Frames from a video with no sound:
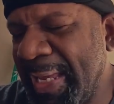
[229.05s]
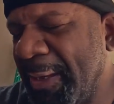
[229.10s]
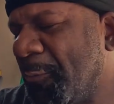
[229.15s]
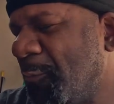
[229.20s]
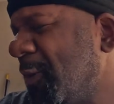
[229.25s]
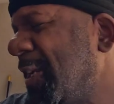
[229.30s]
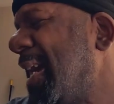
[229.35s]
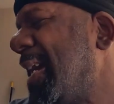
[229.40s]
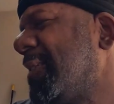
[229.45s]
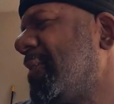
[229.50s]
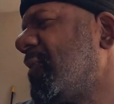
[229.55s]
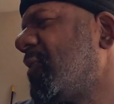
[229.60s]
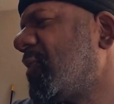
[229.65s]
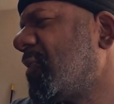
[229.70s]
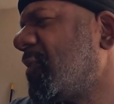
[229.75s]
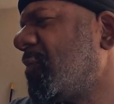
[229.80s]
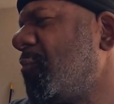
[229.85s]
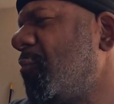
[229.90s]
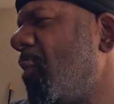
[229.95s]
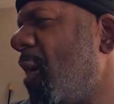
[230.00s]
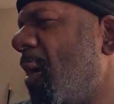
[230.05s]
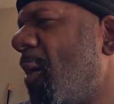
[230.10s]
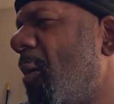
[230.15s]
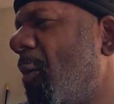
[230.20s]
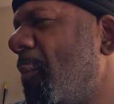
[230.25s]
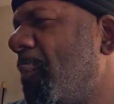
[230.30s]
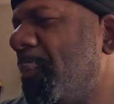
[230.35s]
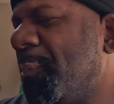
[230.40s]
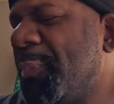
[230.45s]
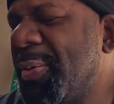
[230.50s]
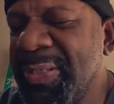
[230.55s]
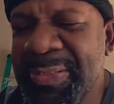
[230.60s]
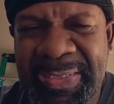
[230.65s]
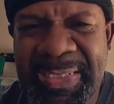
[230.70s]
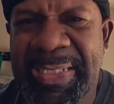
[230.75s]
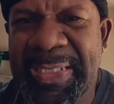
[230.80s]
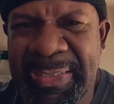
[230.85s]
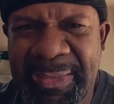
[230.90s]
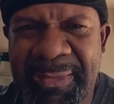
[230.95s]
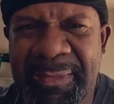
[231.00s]
We got the small
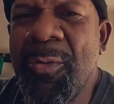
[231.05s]
pulley.